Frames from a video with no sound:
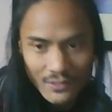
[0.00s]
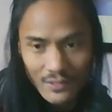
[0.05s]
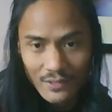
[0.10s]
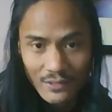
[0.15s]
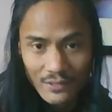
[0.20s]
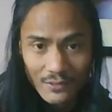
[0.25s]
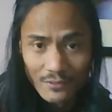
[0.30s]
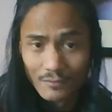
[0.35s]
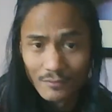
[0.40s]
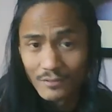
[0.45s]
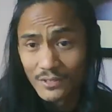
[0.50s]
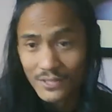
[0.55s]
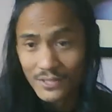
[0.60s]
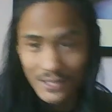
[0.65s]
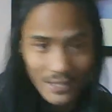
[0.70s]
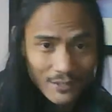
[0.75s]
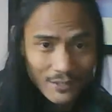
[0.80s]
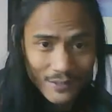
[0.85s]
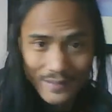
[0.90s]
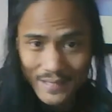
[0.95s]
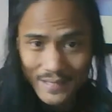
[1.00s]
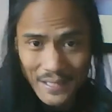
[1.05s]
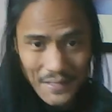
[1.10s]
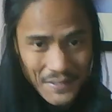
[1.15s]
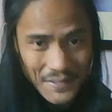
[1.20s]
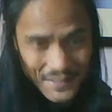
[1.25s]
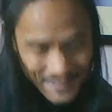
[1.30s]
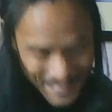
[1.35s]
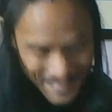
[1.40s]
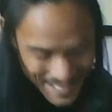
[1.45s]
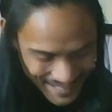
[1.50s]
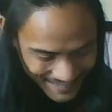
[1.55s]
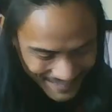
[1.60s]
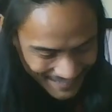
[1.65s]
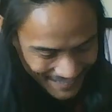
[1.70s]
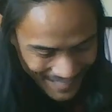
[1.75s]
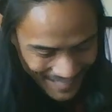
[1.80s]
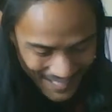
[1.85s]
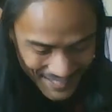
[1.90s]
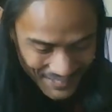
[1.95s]
of the universe are in there.
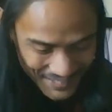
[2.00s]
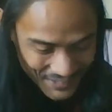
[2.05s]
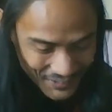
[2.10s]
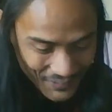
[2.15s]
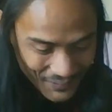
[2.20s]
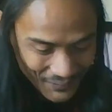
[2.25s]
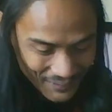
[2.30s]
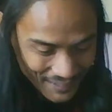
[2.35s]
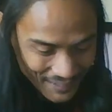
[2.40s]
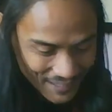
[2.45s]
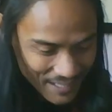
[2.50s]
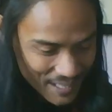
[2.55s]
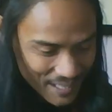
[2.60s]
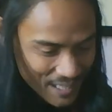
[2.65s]
I just know it.